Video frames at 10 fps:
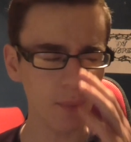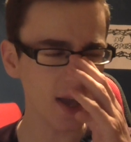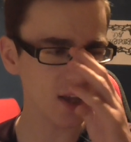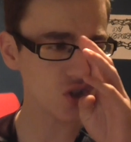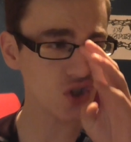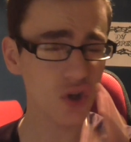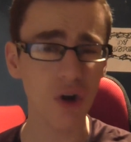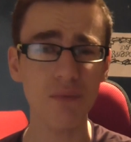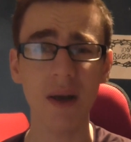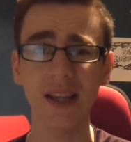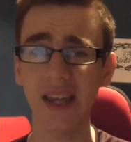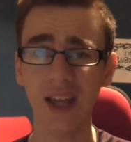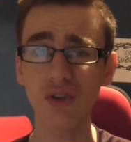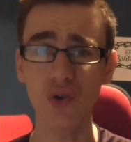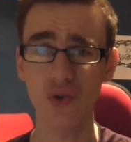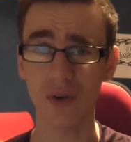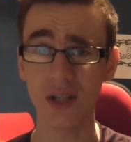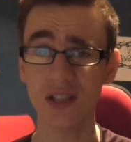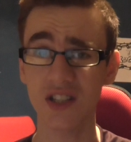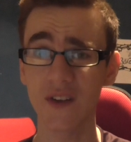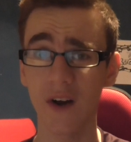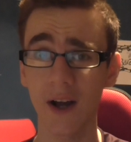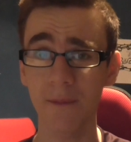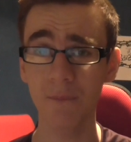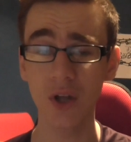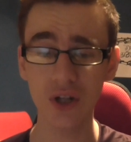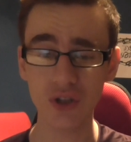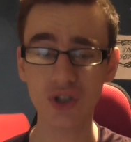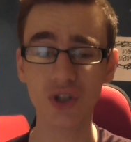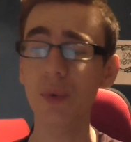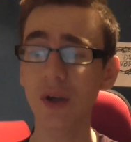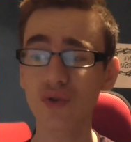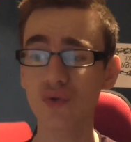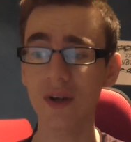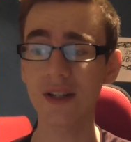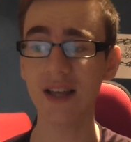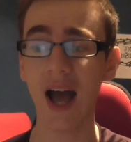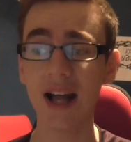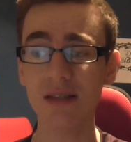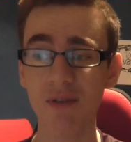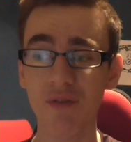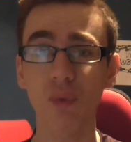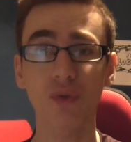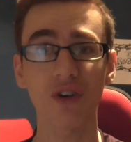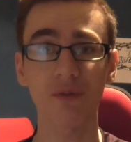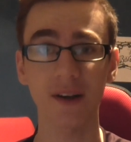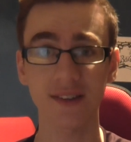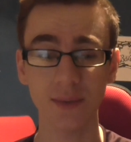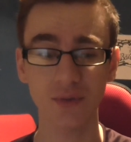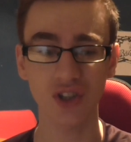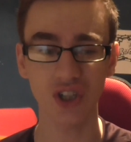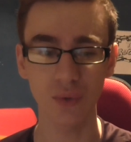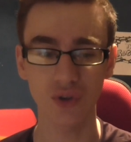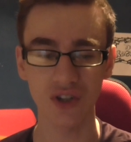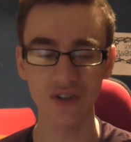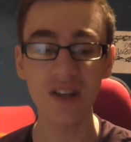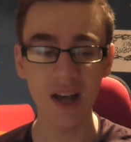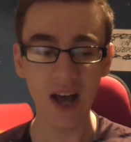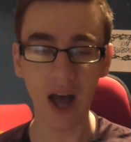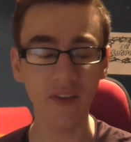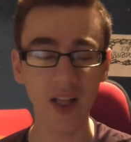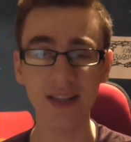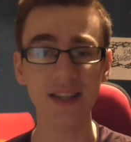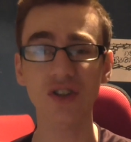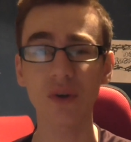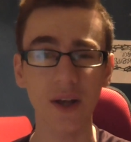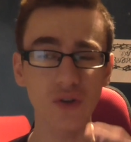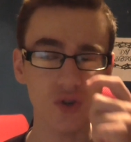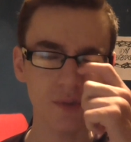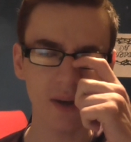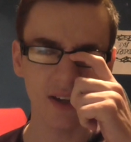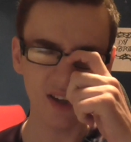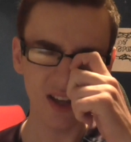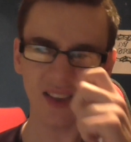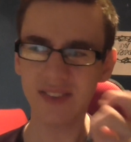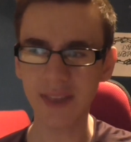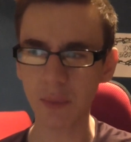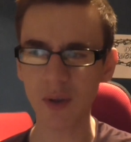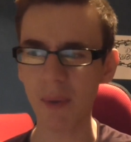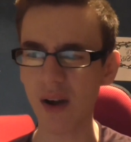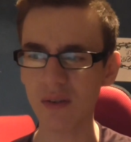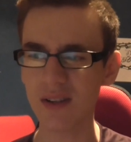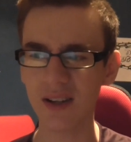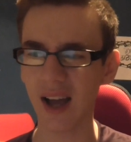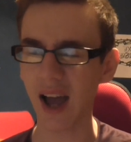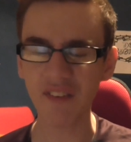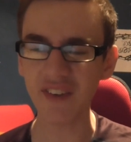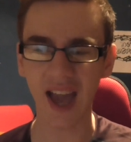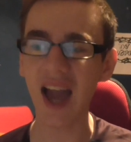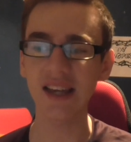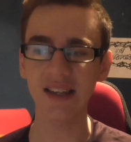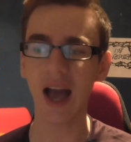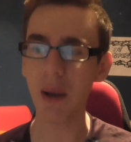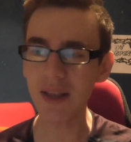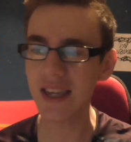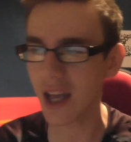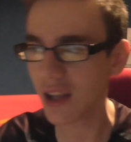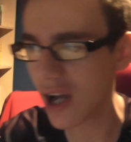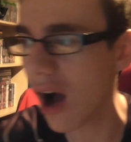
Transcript: we had so many injuries tonight, 2 injuries that had to be forced off by substitutions, and then additional injuries. But there was about, I think, 8. How many yellow